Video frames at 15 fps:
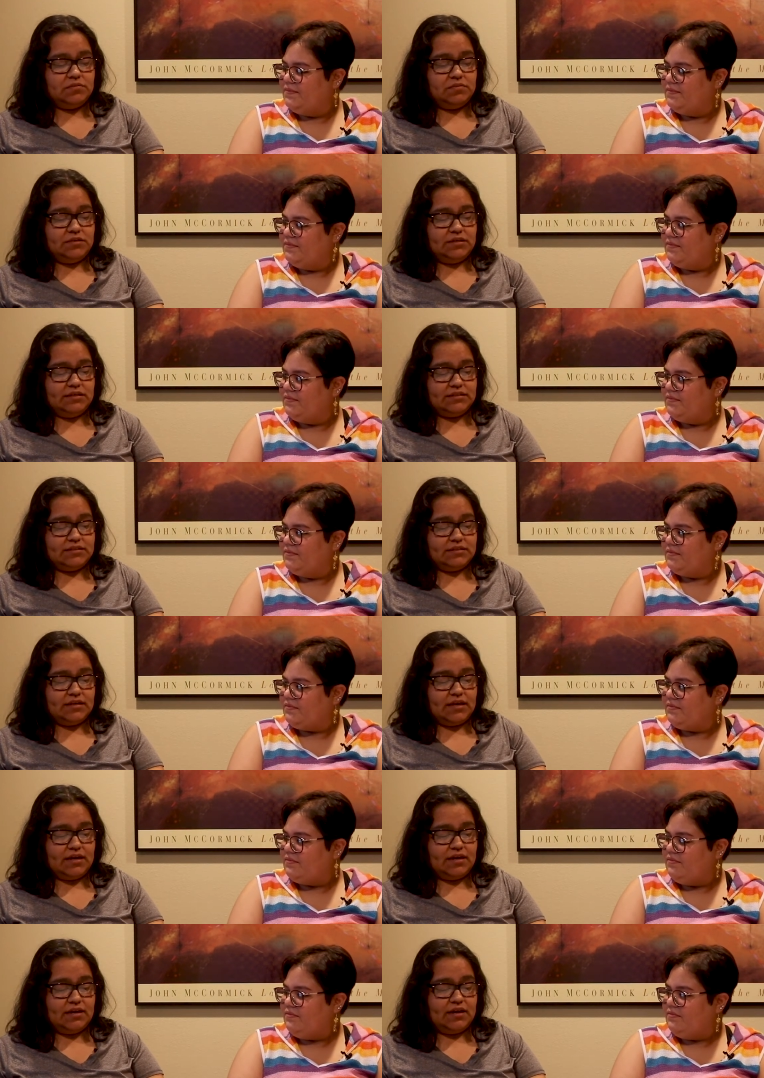Speaker 1: because,
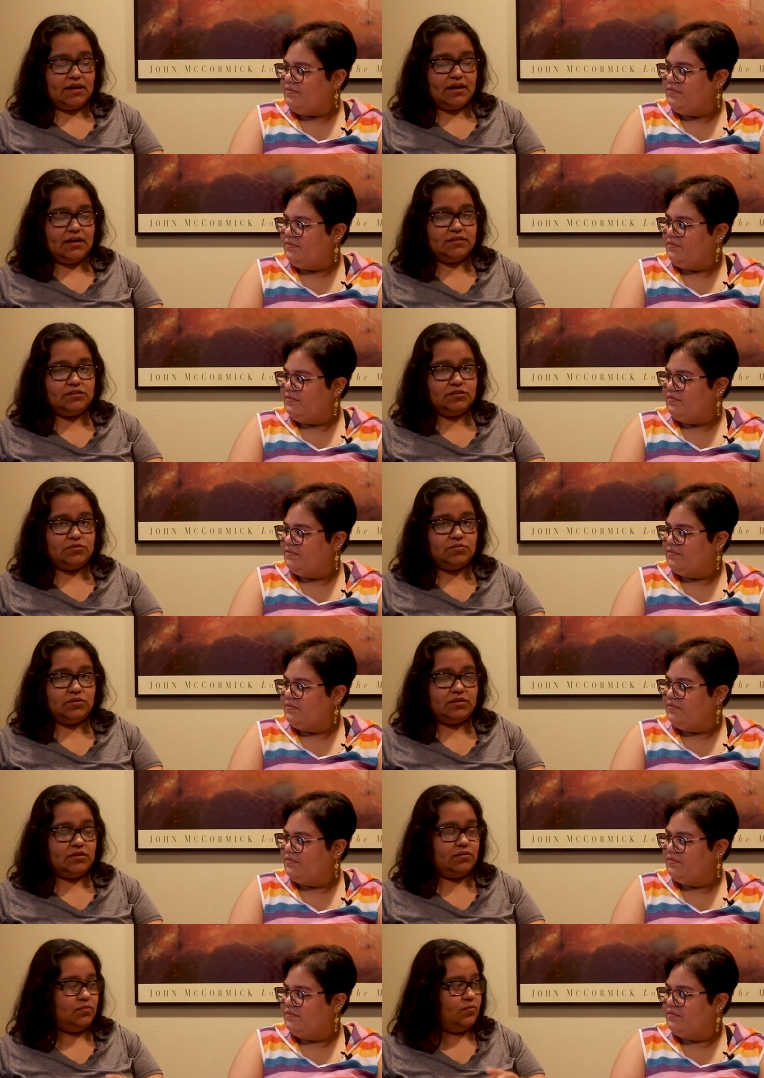again, I just
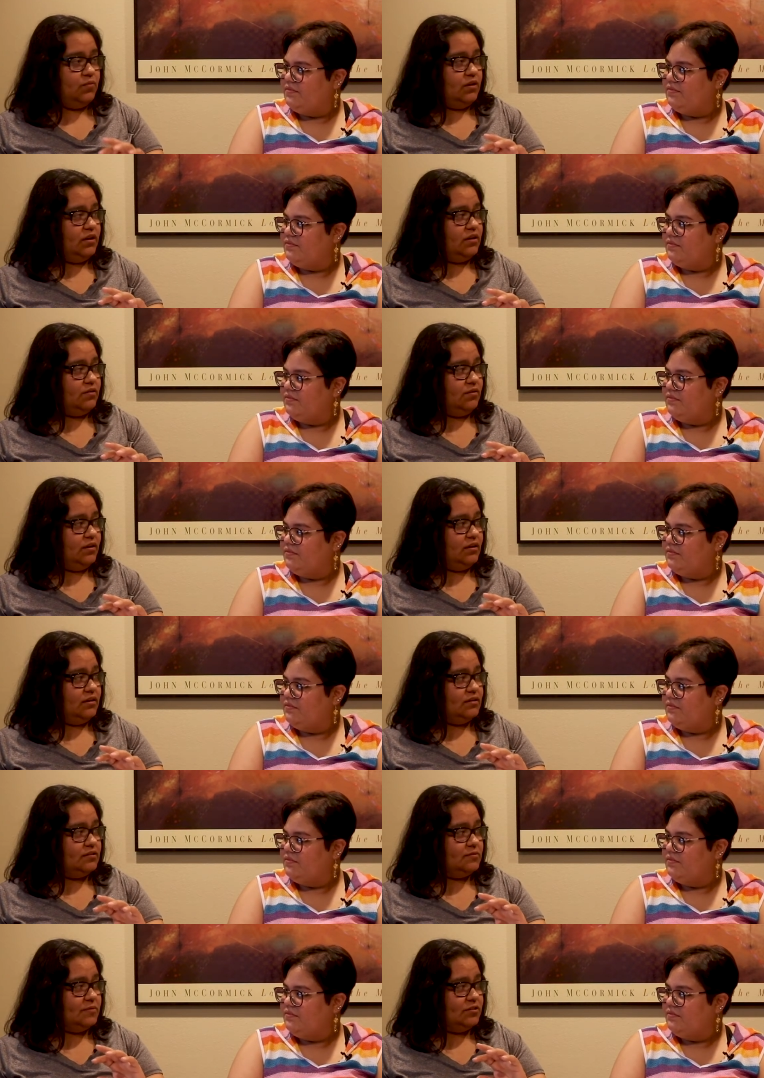want to
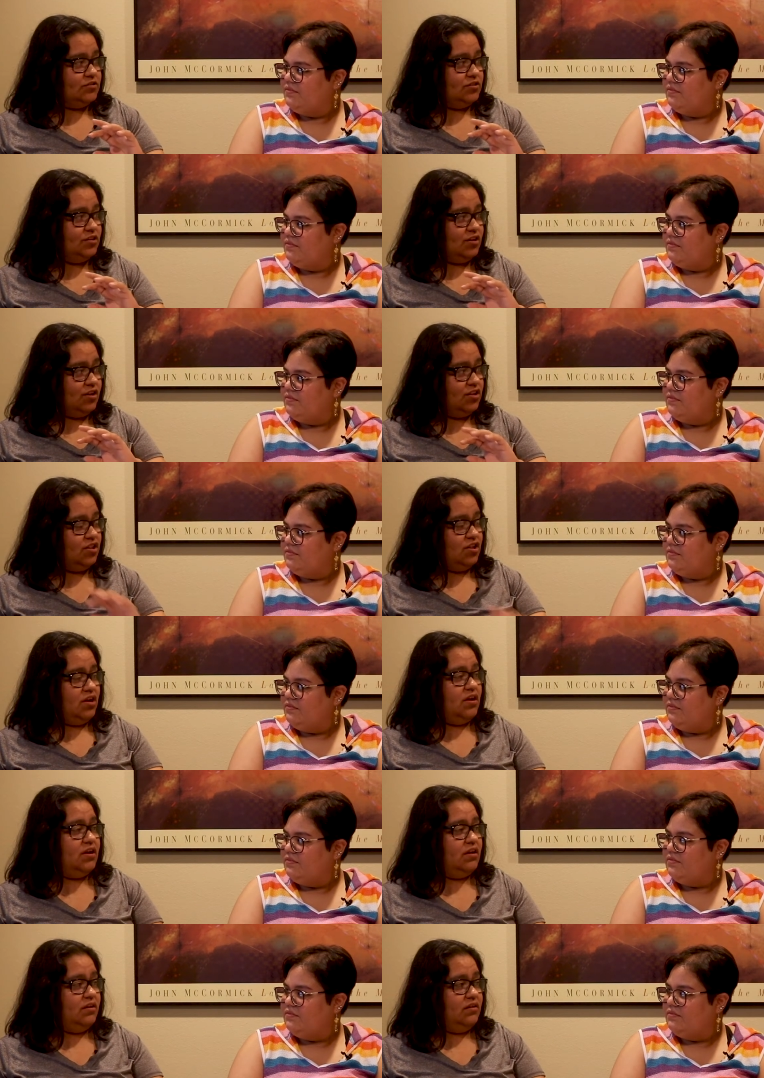reiterate, especially a
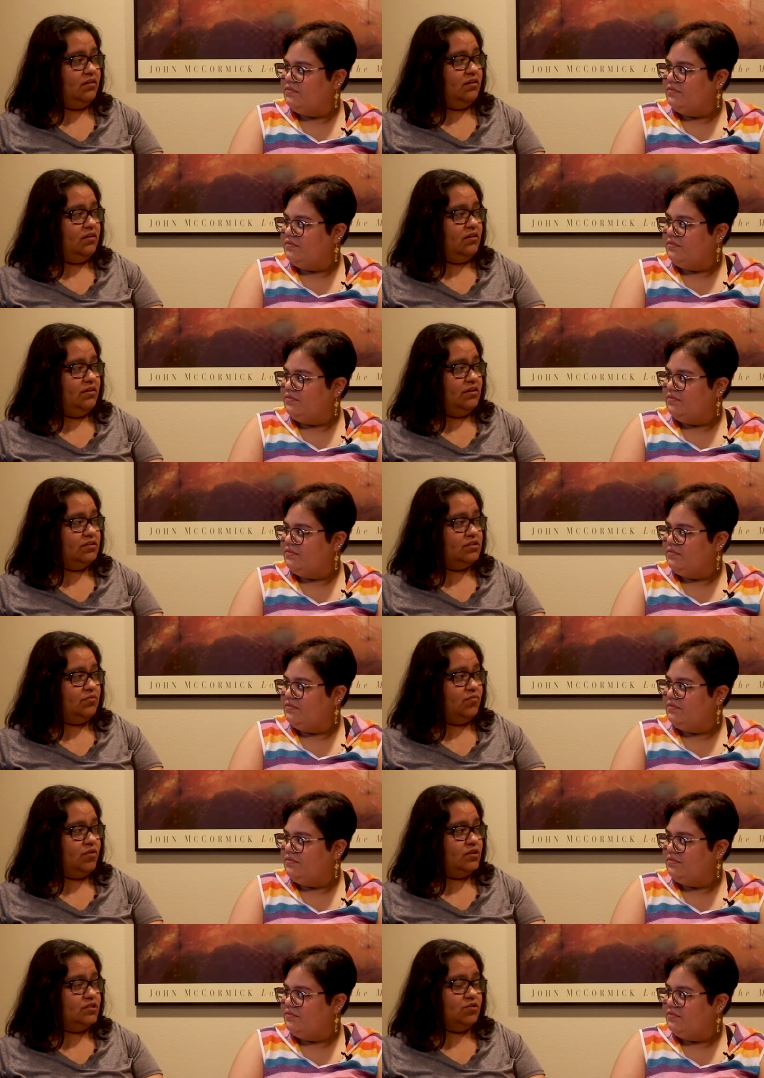lot because
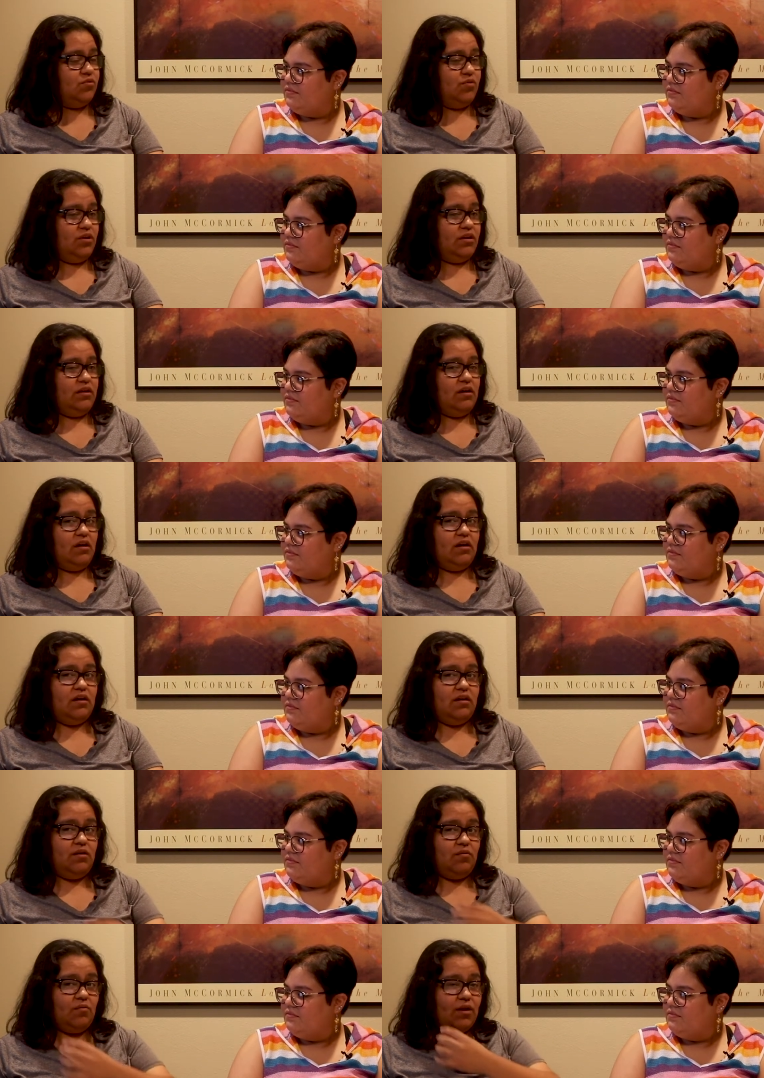of what's going
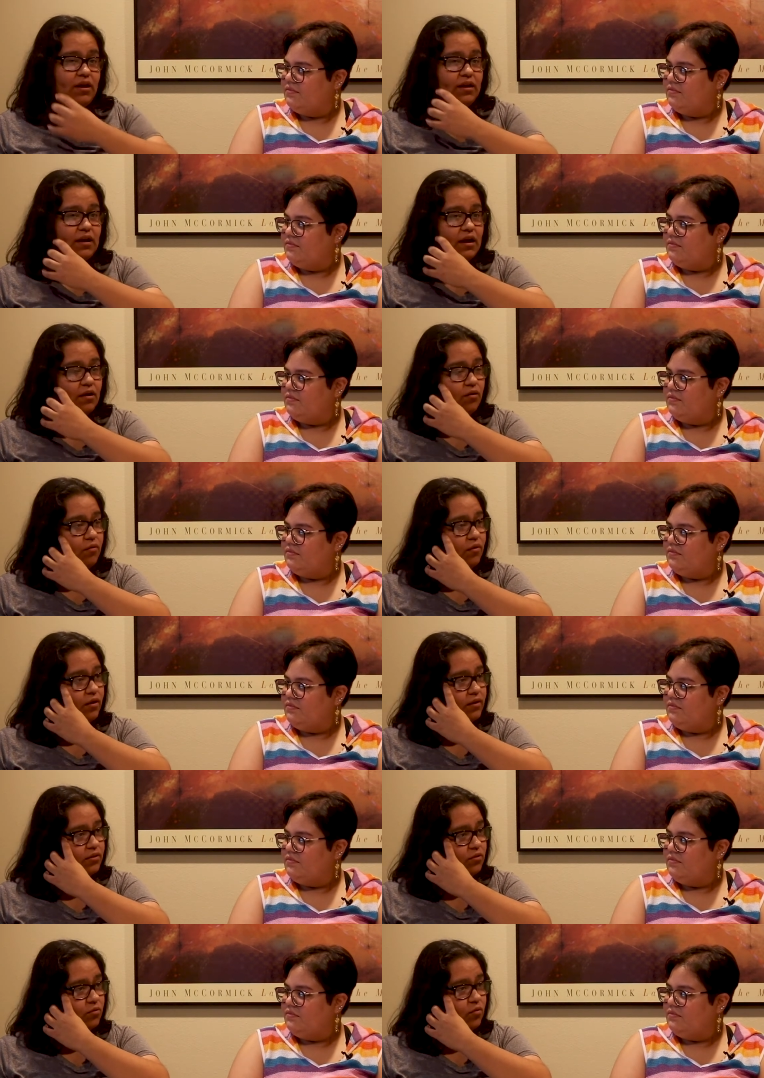on right now
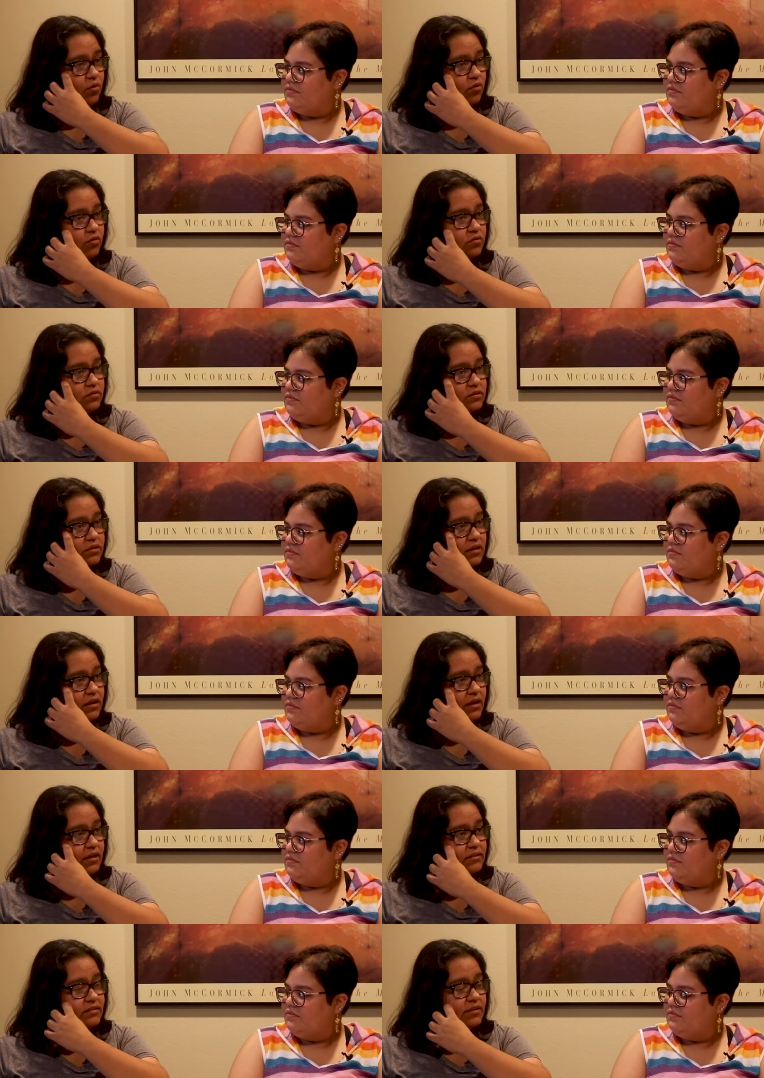in the world
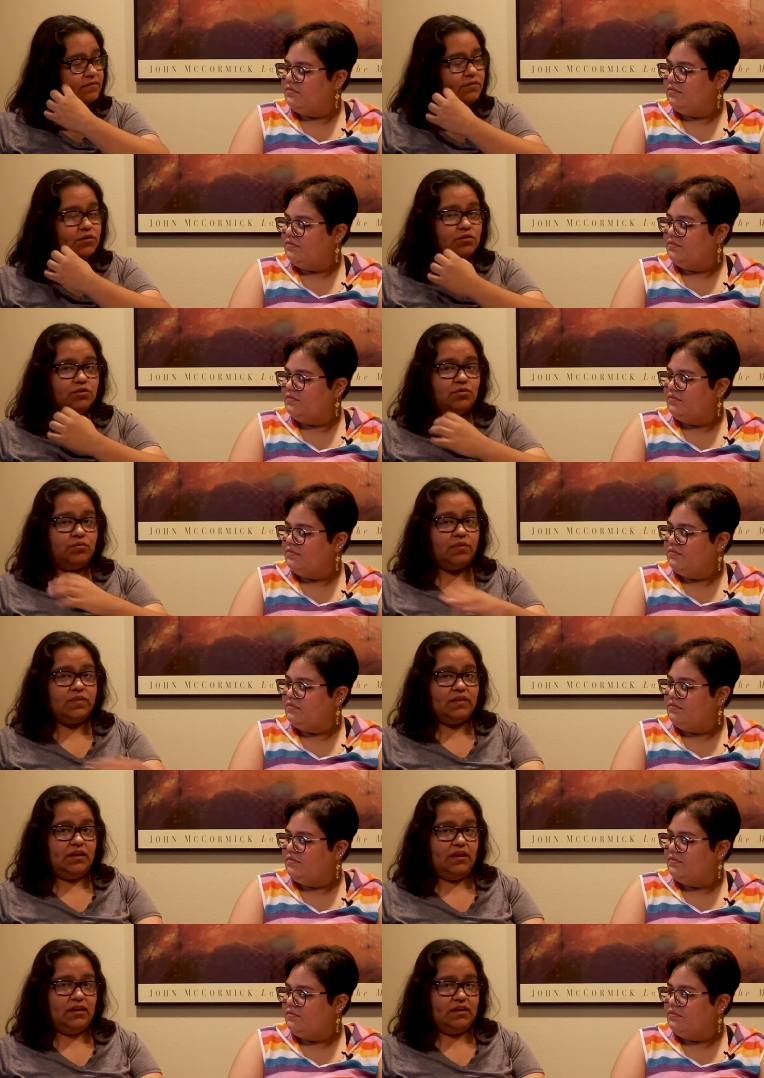and stuff. You don't
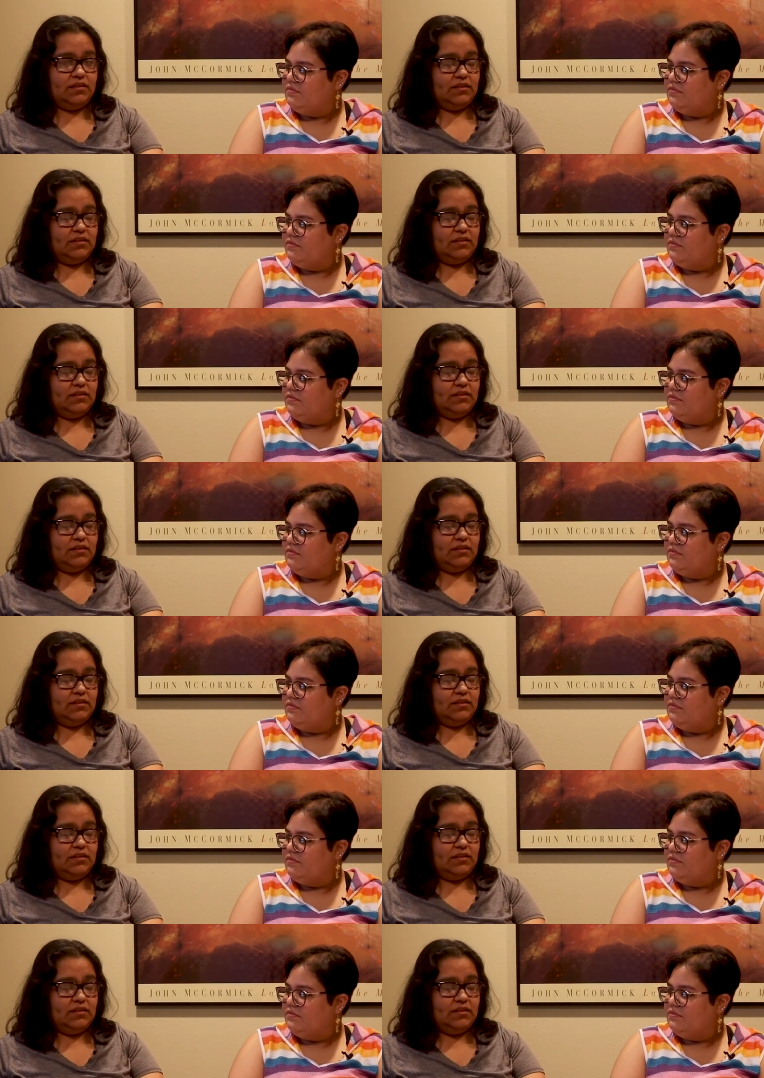think